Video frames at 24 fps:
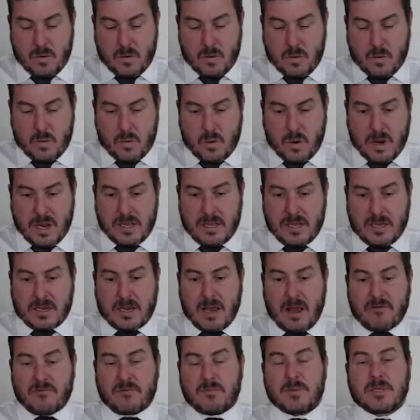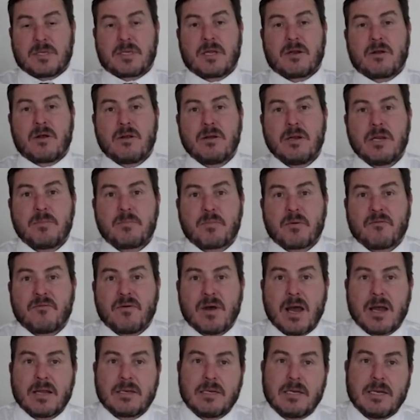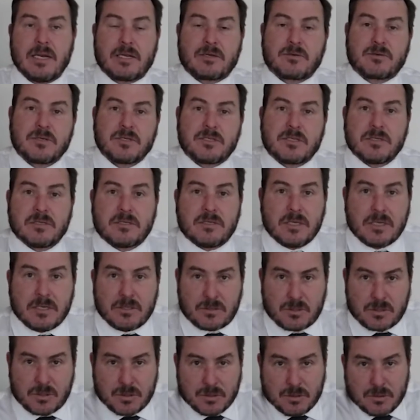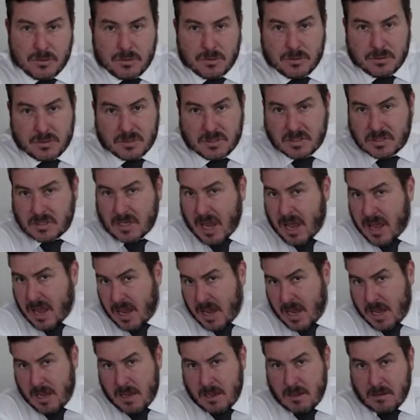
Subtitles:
When the government can only provide electricity to say,